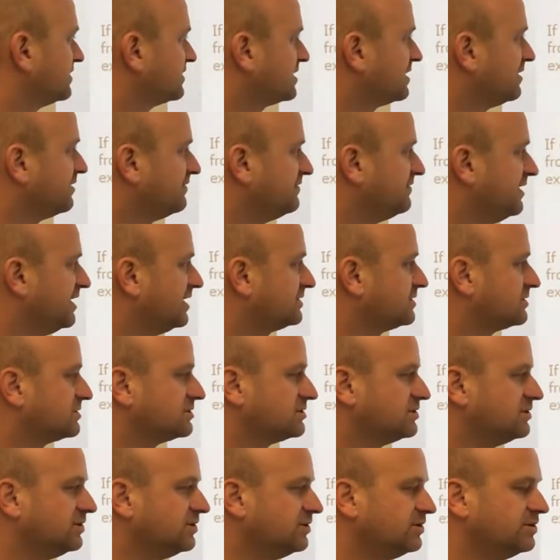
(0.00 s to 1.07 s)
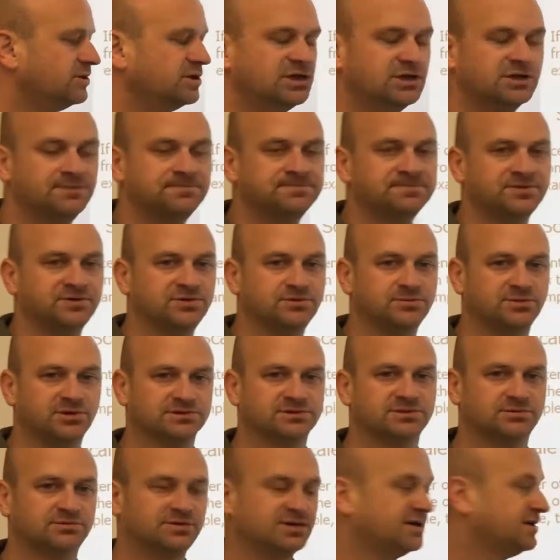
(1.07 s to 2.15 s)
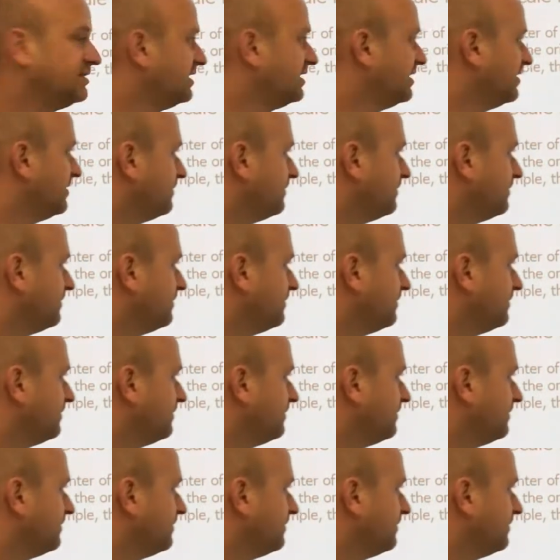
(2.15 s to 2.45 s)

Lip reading: the scale factor is 2, you multiply that.